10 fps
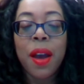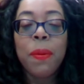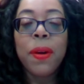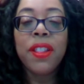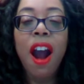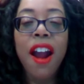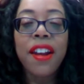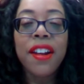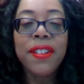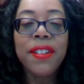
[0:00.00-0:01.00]
where the
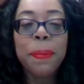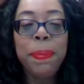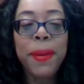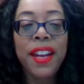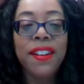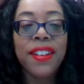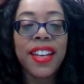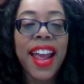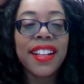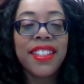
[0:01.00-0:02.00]
articles appeared
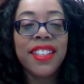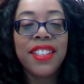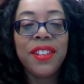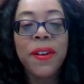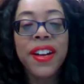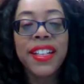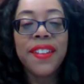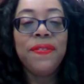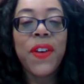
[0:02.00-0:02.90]
next to stories and